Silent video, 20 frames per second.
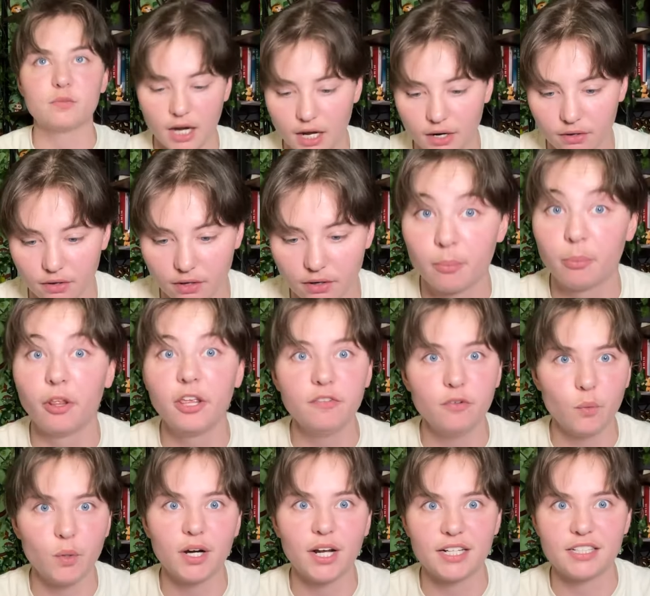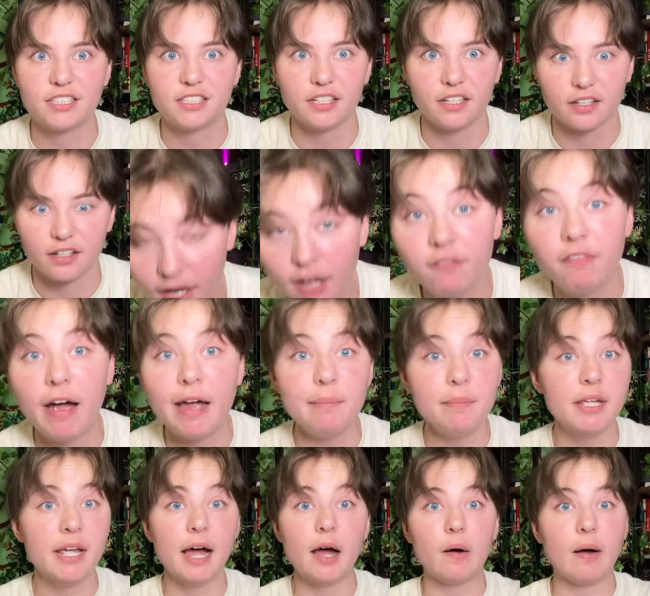I don't know. Believe it when I see it. Invite
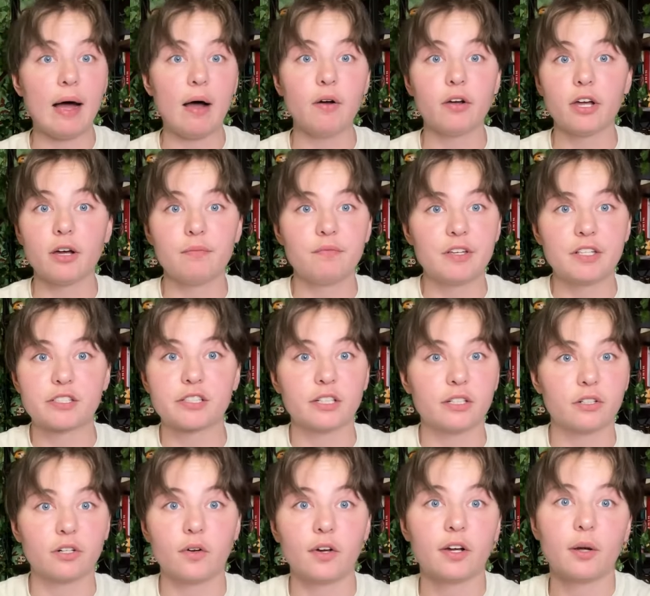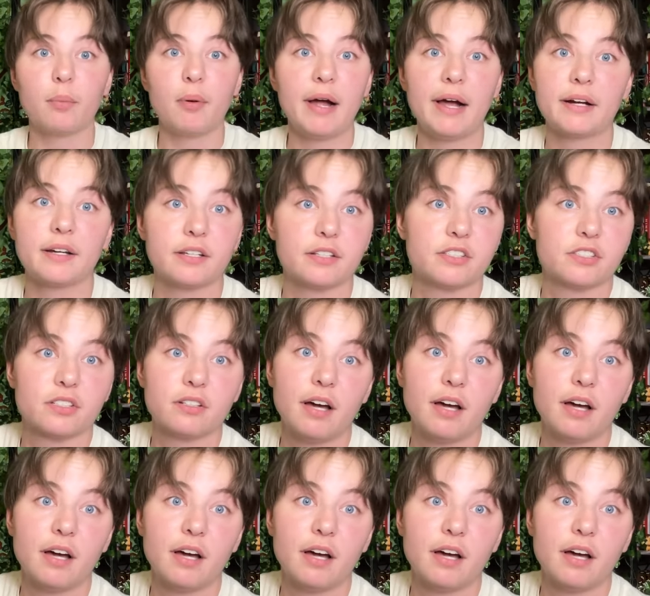me out. I'll come visit during a practice.